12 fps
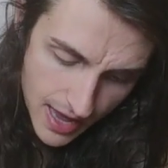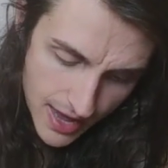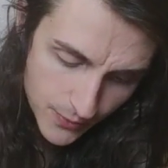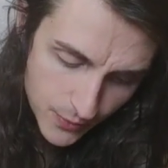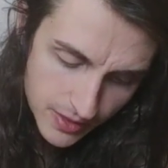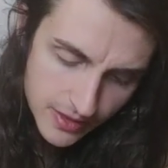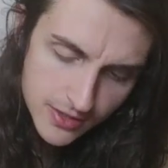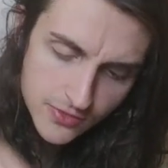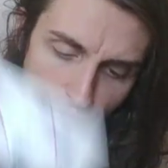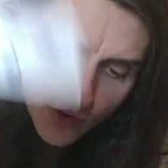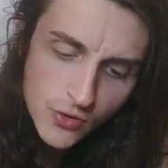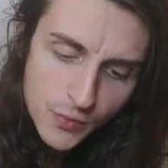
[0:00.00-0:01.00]
And with this
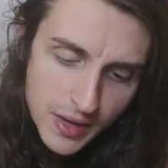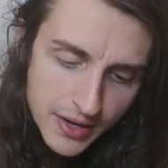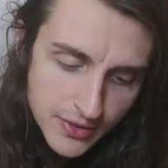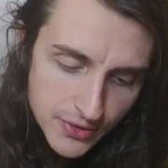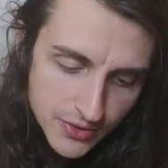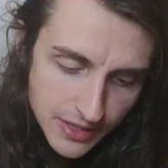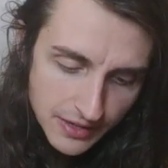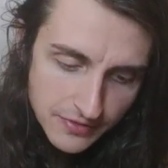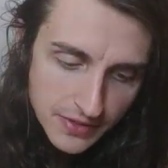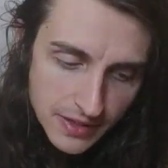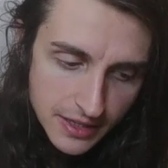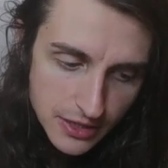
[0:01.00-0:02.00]
Four of Pentacles, I
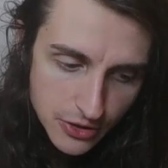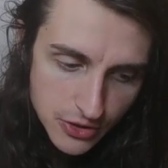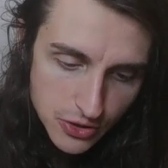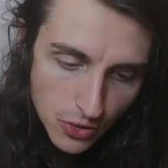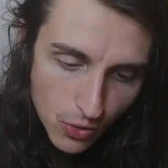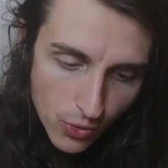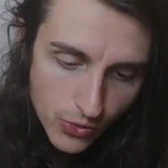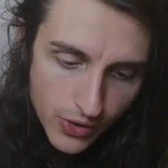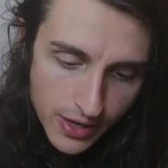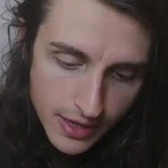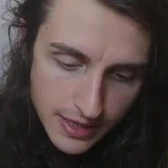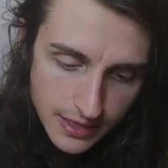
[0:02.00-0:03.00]
feel like you're just
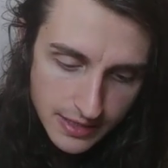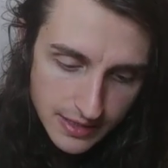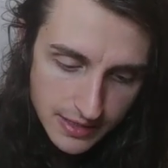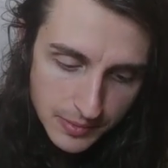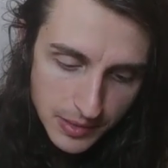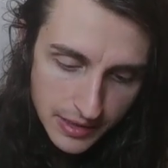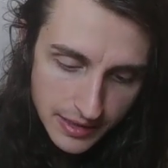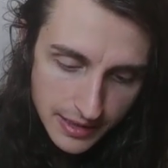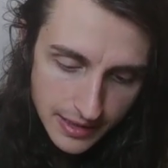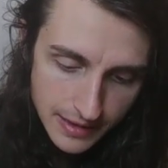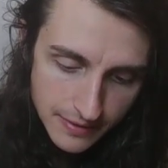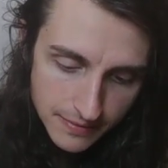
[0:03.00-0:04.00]
holding on to
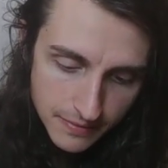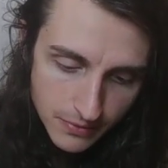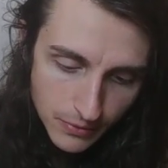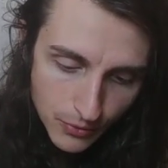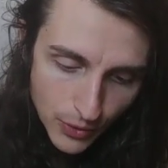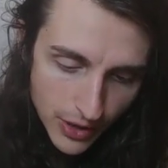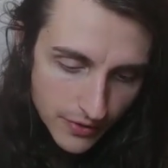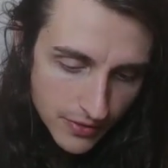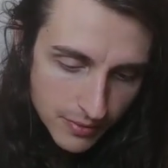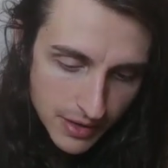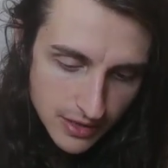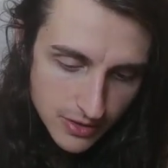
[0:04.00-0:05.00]
stability.
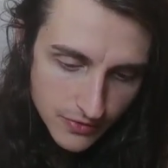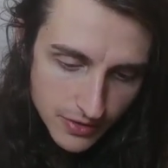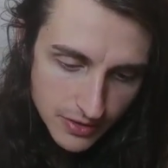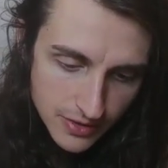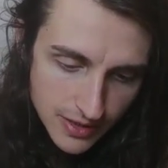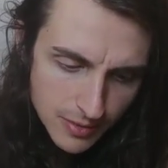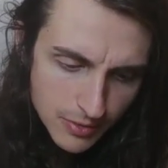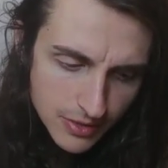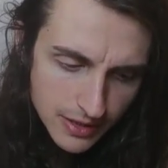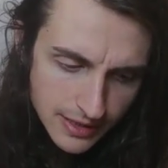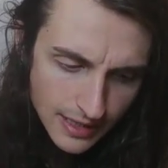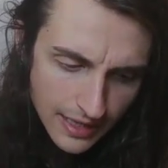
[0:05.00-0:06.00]
Whatever makes you feel stable,
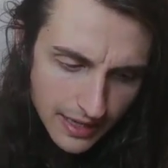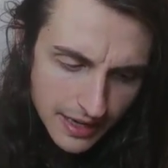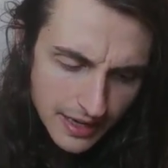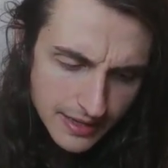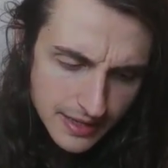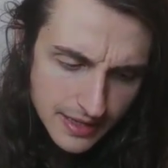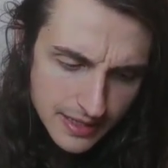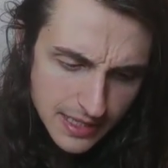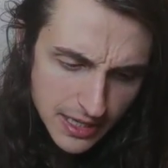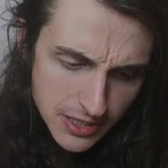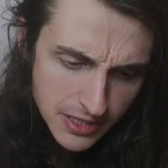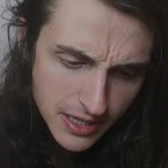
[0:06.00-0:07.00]
I think it's
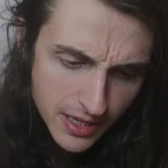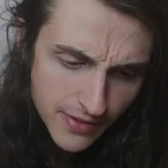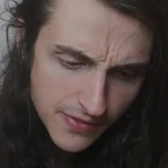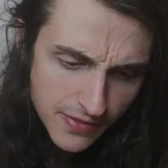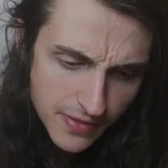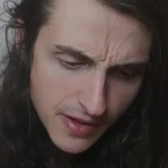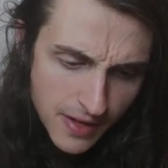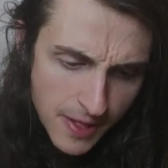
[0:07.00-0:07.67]
actually kind of...